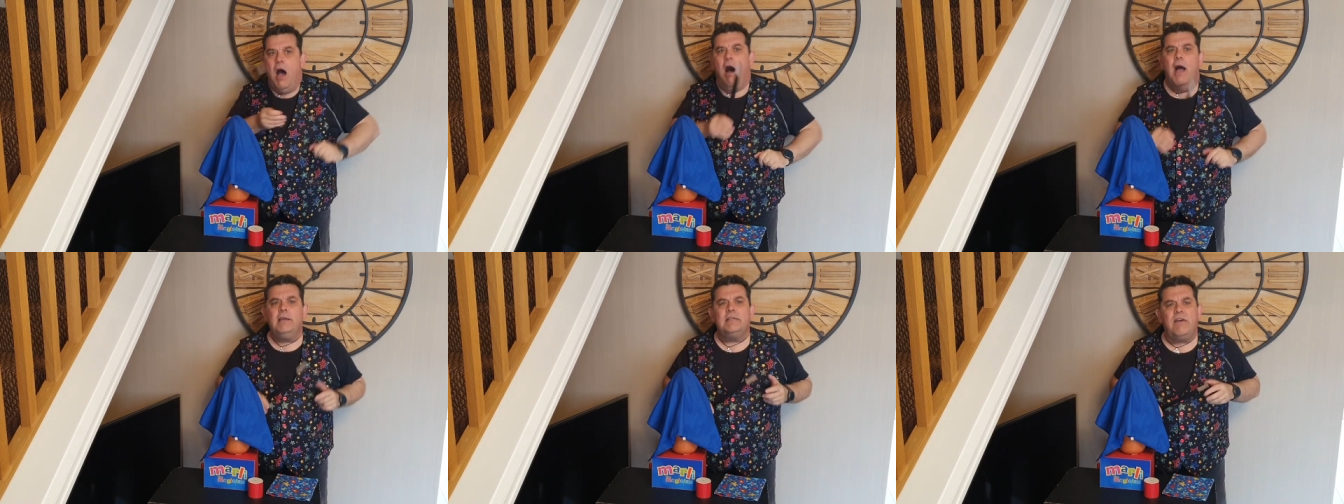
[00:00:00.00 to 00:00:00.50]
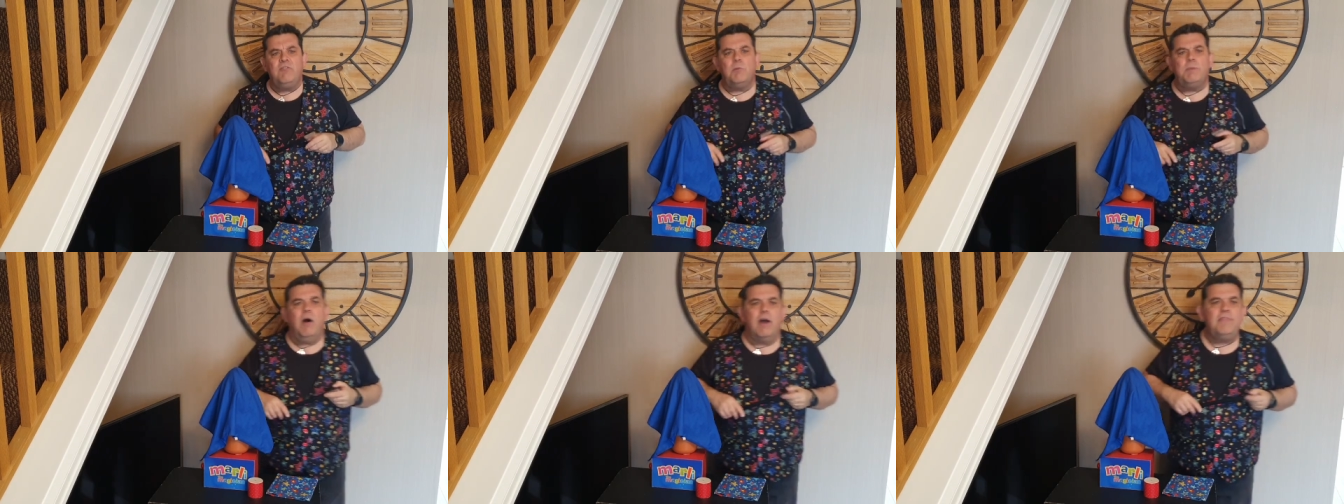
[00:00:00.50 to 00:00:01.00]
I'm going to have a look
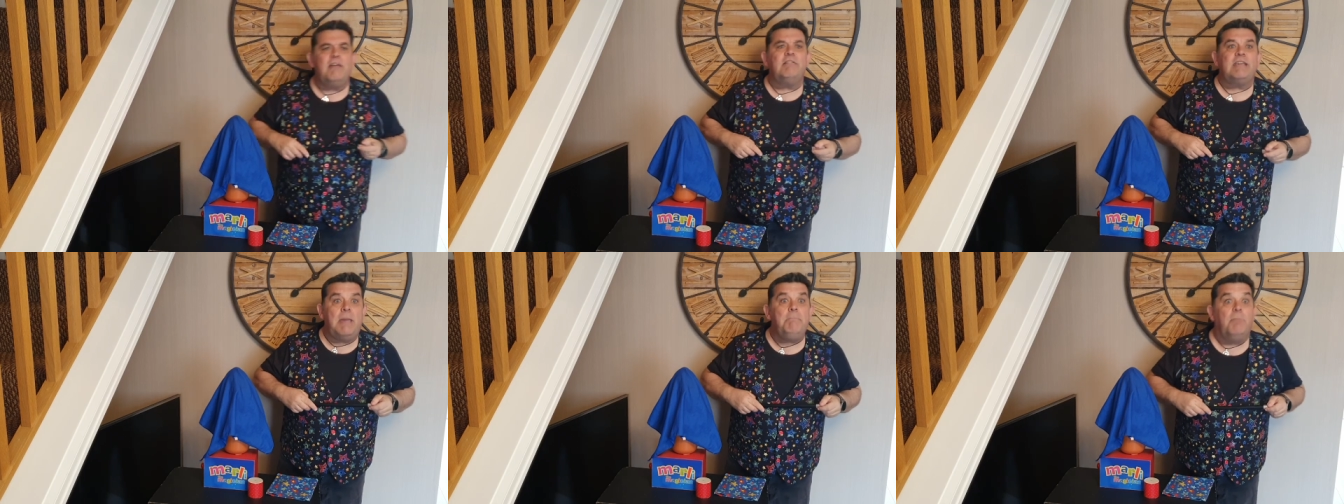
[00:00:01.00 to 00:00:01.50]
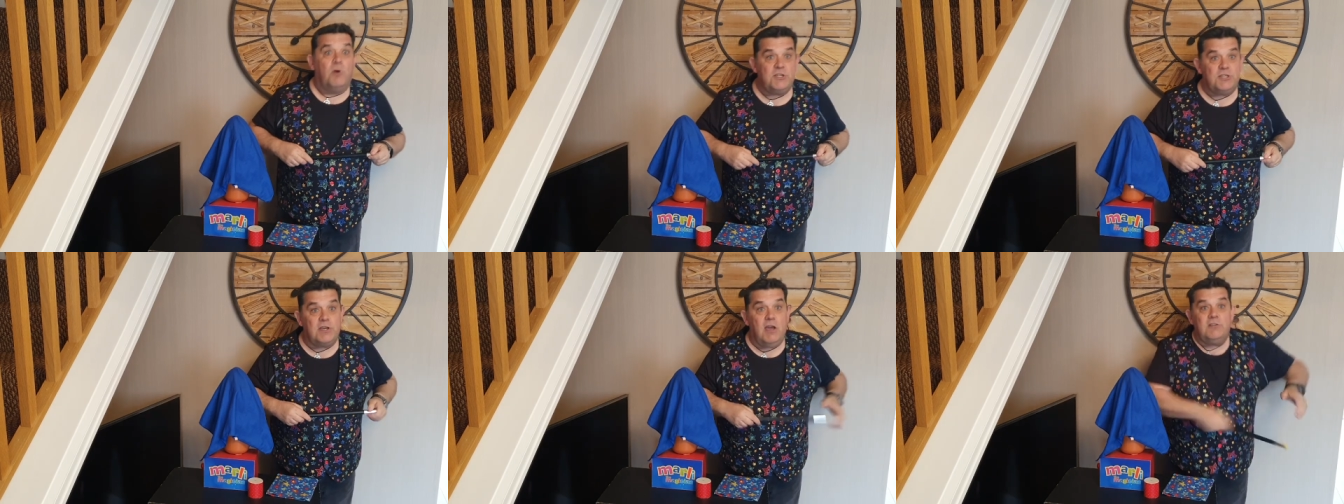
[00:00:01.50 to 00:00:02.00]
behind there again,
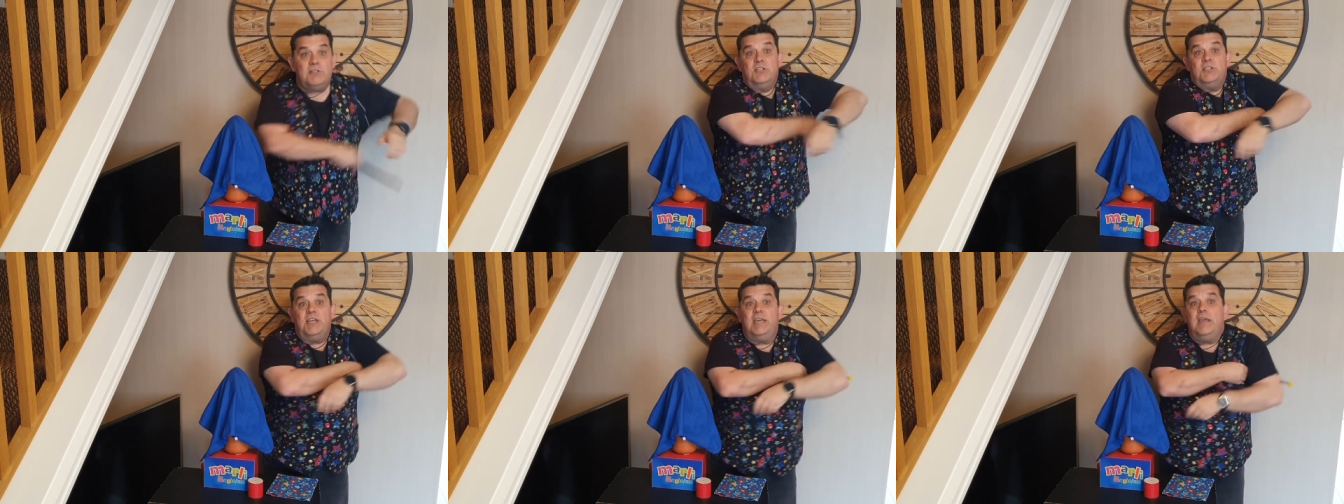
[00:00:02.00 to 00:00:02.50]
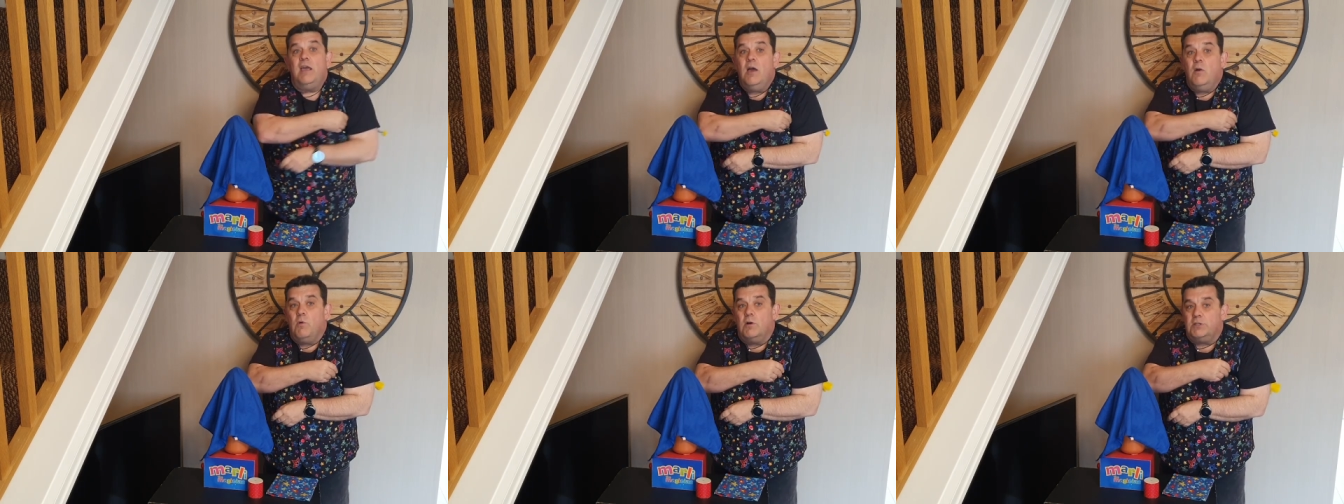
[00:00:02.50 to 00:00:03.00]
boys and girls, and see
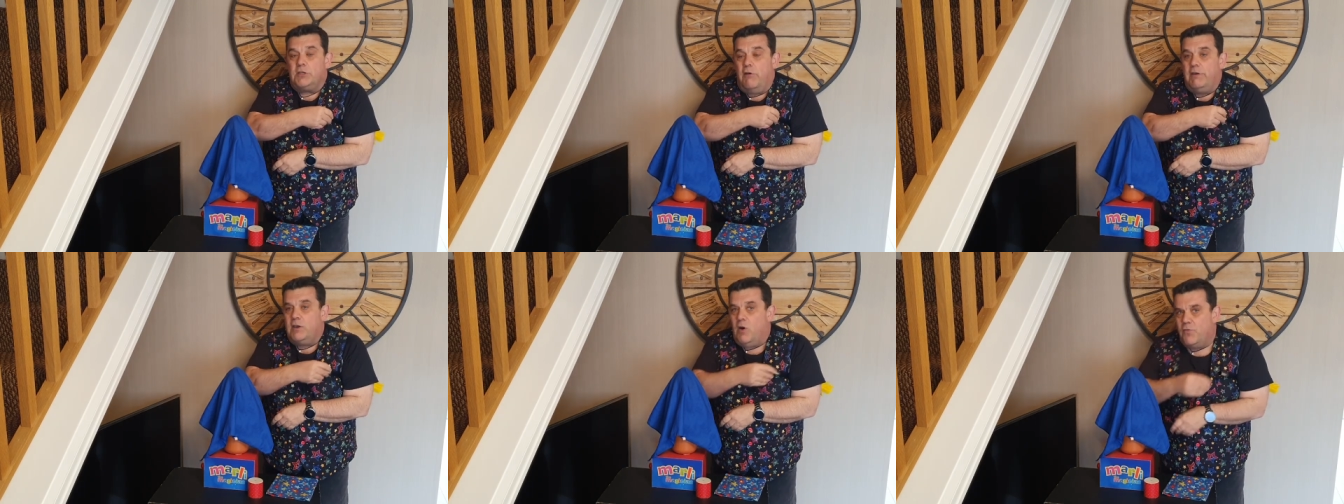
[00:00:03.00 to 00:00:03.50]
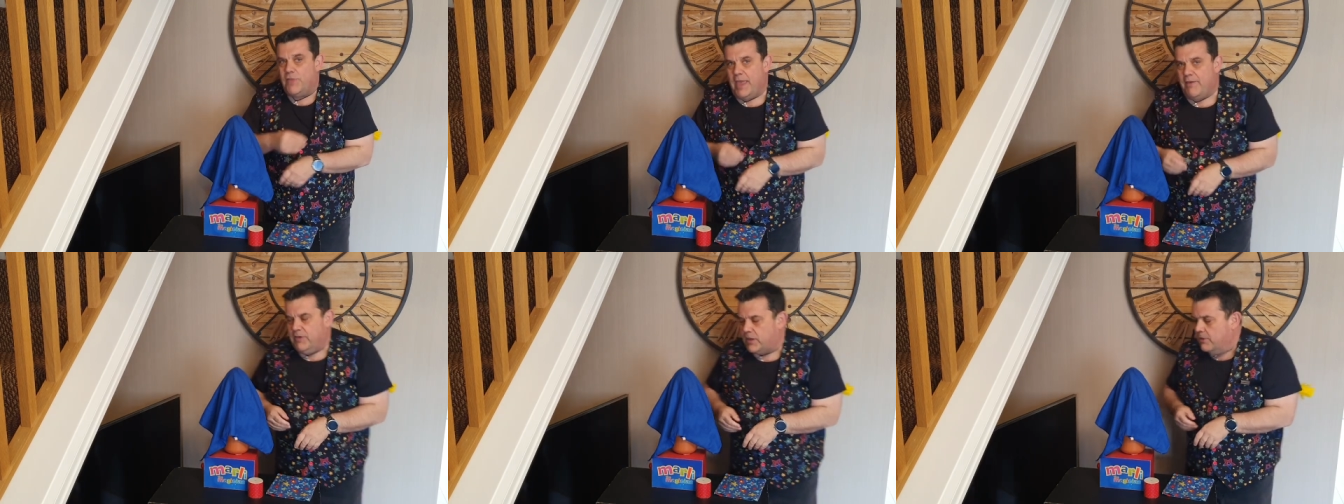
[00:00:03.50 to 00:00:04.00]
what's going on
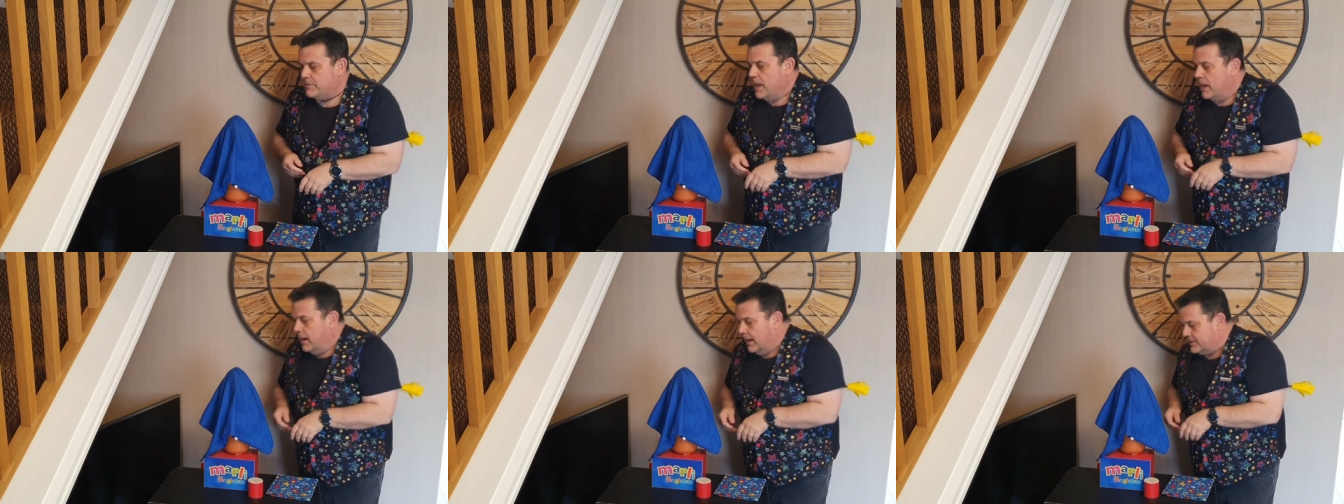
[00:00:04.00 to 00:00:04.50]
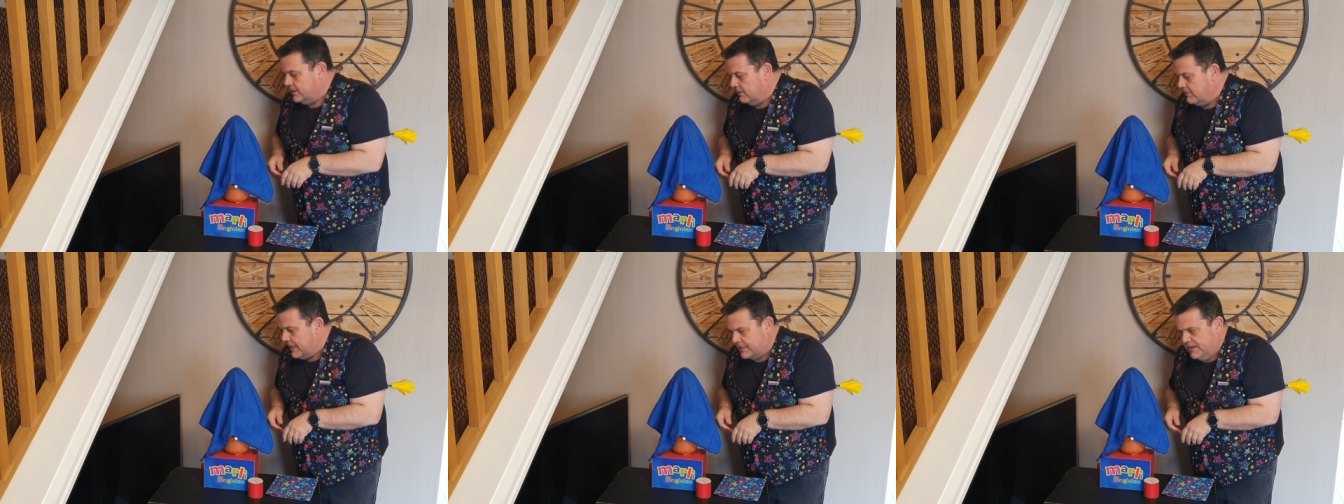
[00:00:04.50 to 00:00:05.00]
there. We go, I don't know,
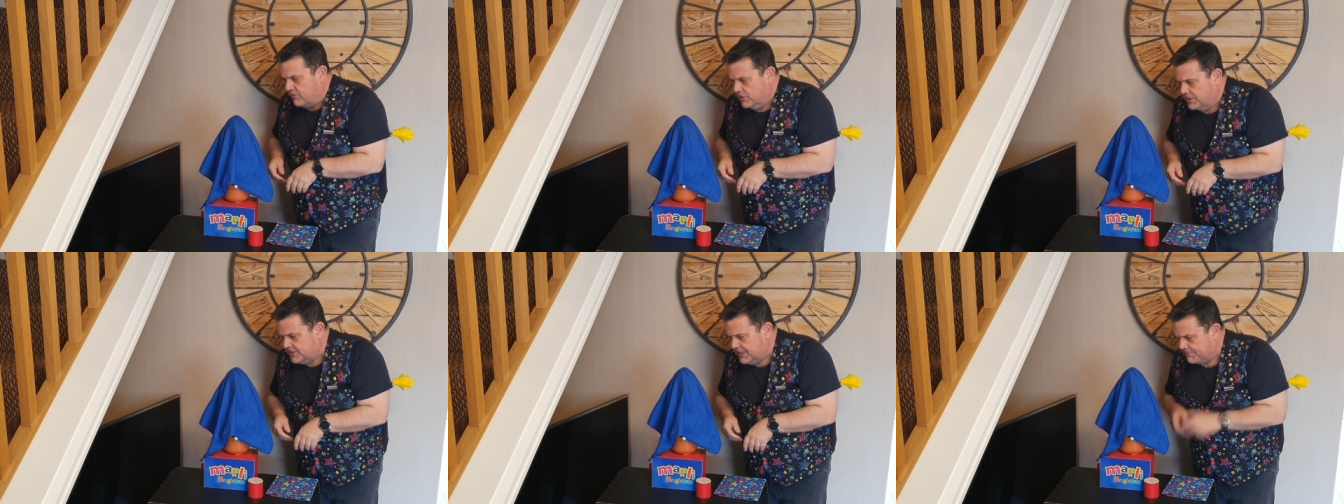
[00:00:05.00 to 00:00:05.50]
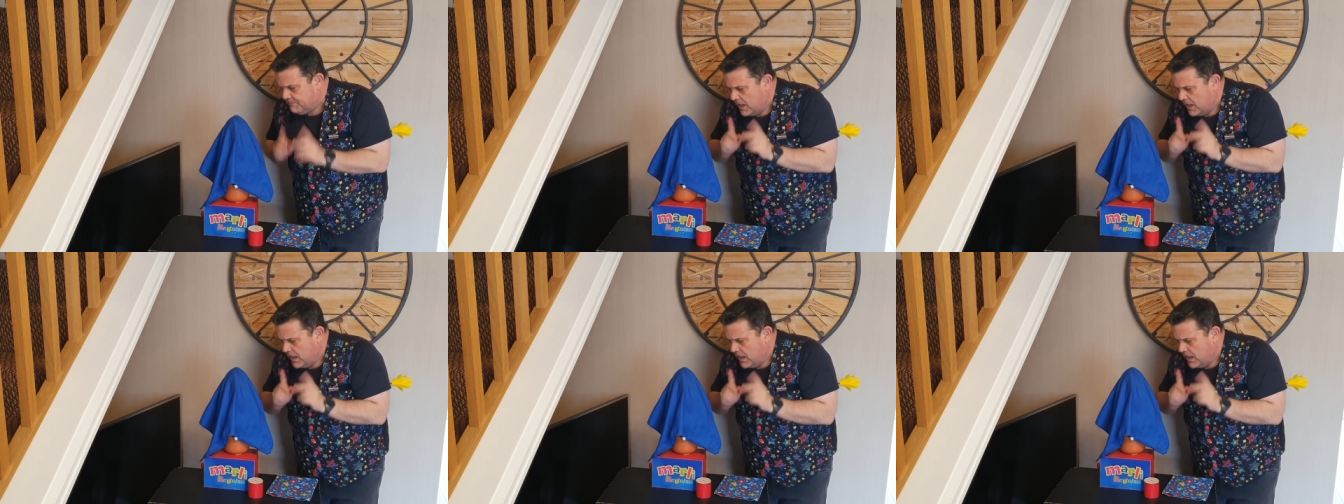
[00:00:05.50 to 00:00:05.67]
let's have a look and see.